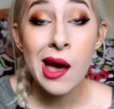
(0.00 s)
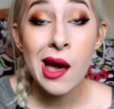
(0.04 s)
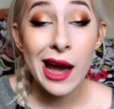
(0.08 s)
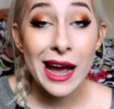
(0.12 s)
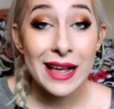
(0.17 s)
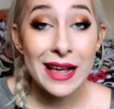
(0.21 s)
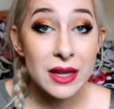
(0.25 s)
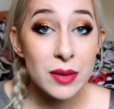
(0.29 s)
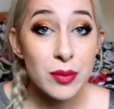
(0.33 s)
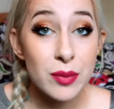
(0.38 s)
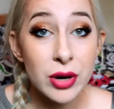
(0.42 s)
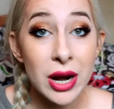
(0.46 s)

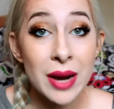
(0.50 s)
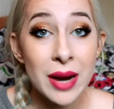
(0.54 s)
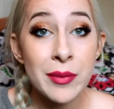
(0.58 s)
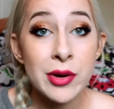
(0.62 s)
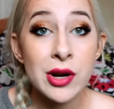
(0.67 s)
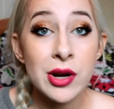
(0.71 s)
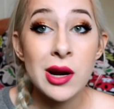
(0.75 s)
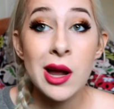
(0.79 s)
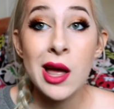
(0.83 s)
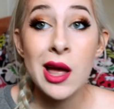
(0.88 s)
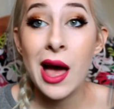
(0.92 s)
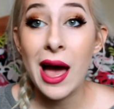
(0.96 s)
eyelid
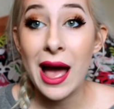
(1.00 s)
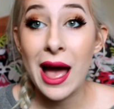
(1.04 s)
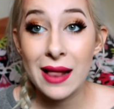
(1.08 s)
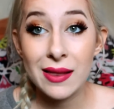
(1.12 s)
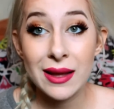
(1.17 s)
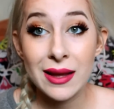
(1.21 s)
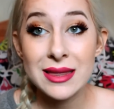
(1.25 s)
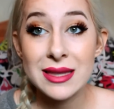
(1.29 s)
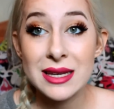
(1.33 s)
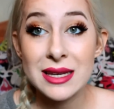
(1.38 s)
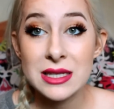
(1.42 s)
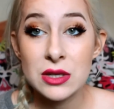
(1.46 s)
primer. I
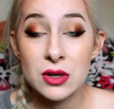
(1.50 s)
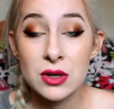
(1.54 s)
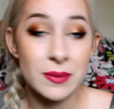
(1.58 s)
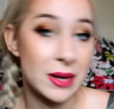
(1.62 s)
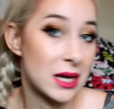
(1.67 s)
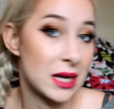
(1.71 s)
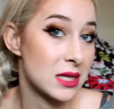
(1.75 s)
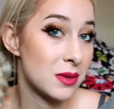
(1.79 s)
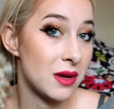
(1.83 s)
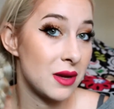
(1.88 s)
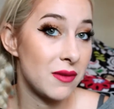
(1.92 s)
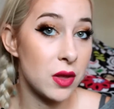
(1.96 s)
like this. It
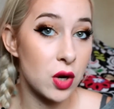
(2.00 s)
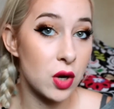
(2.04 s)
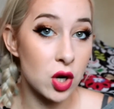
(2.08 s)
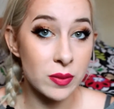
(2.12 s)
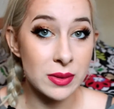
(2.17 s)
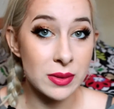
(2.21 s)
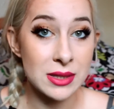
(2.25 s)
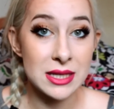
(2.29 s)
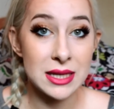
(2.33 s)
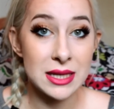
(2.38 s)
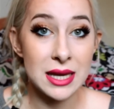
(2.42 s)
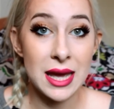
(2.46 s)
reminds me of the
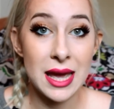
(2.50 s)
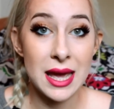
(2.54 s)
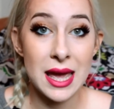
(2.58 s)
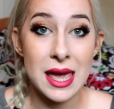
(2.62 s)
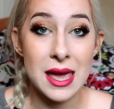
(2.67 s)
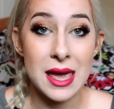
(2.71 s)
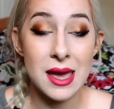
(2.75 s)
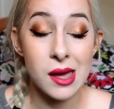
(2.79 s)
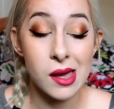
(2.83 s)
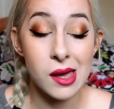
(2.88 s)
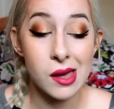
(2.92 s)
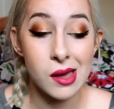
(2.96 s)
Urban Decay